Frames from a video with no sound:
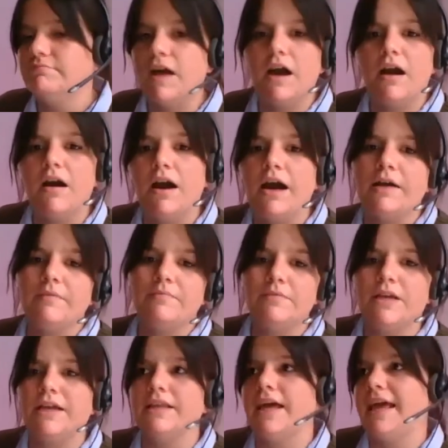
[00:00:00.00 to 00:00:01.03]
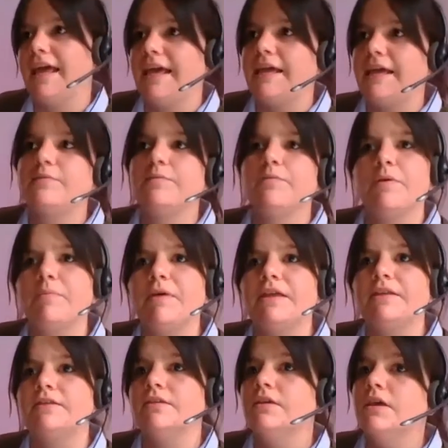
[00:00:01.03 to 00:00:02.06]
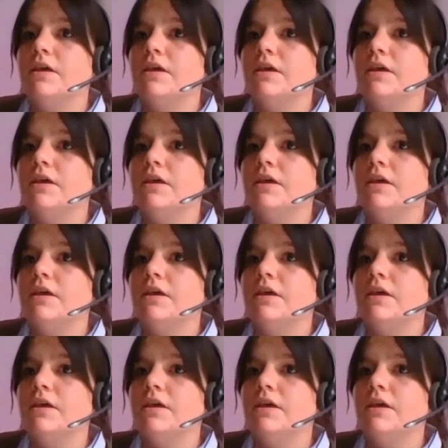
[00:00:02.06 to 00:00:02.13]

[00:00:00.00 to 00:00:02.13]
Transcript: Oh, no, I'm gonna hate women."